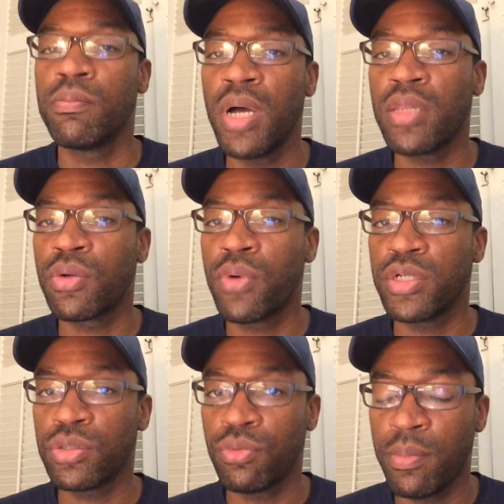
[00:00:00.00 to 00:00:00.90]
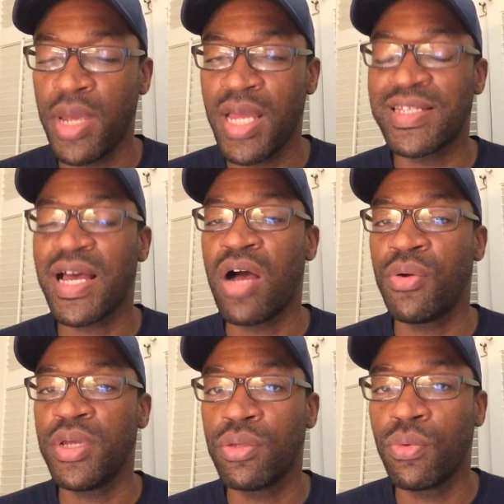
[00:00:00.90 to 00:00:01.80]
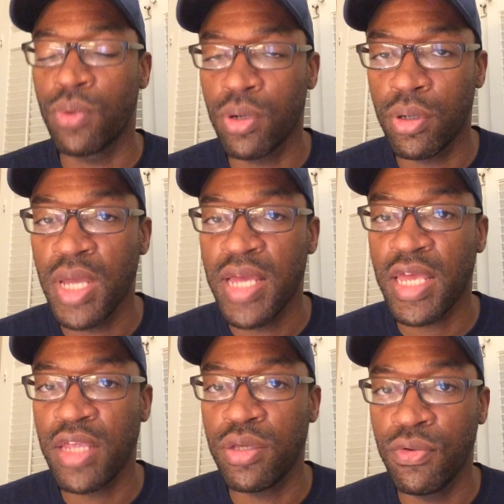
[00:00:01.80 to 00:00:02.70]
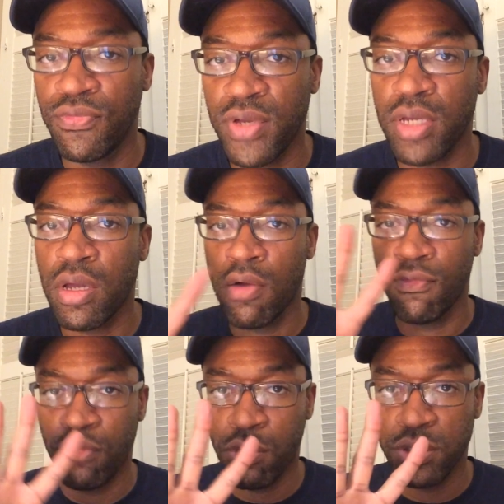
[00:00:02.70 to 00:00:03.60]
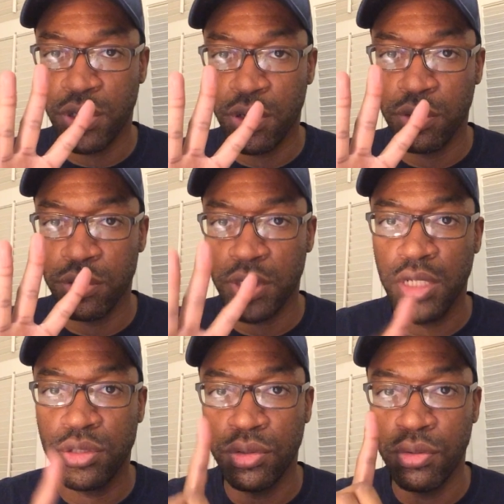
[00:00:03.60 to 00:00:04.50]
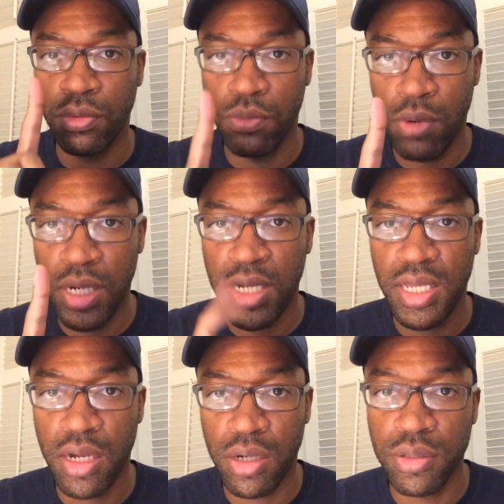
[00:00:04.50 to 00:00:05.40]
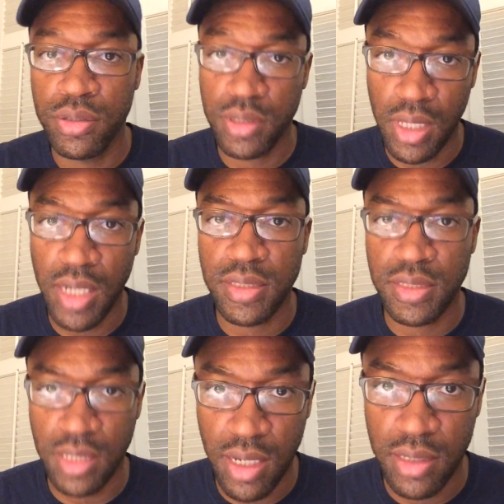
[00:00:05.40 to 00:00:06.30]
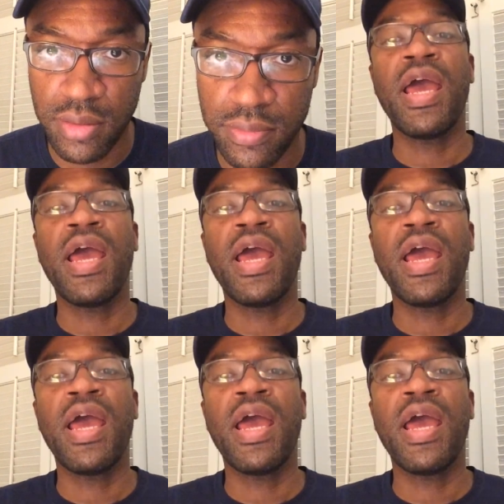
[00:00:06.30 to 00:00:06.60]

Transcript: But the question remains, how in the world can you fit four Turtles into one character select slot?